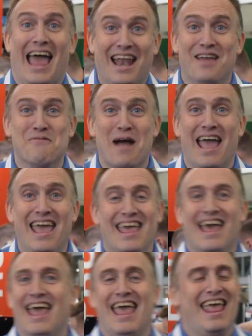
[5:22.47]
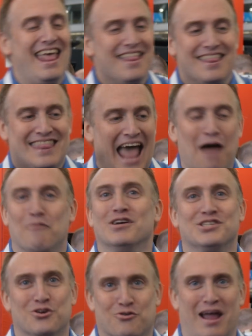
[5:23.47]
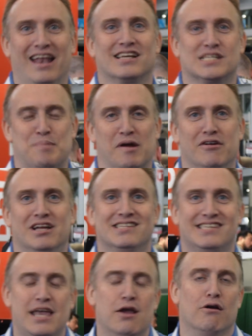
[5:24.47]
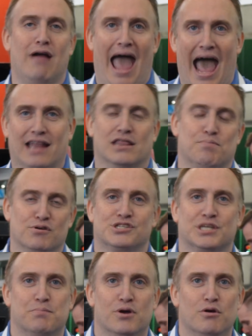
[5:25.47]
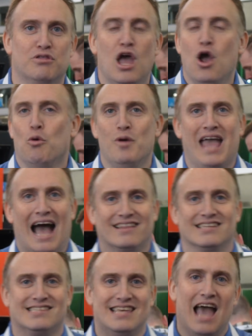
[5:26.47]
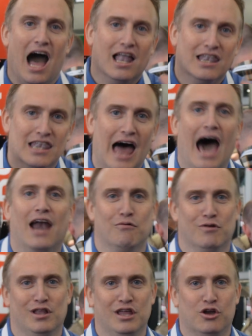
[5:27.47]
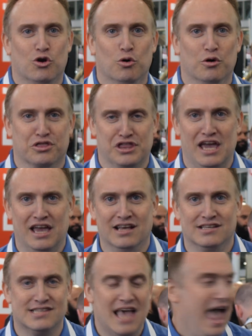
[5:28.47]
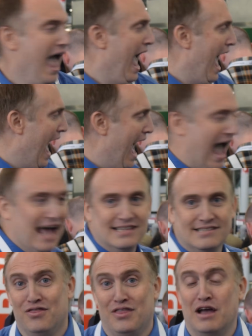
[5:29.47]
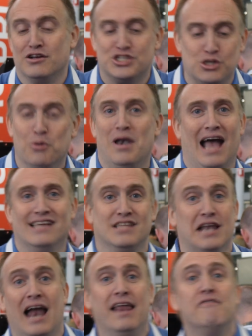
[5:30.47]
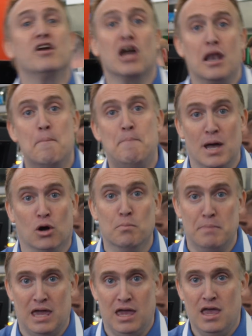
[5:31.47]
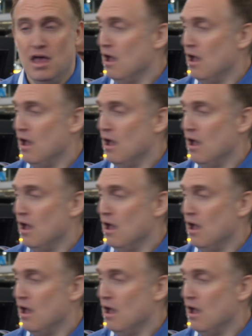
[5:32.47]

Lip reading: anyway, that was a great experience here at the Prusa booth. We got to see a lot of really cool things, and they're so nice. They're not even gonna bill me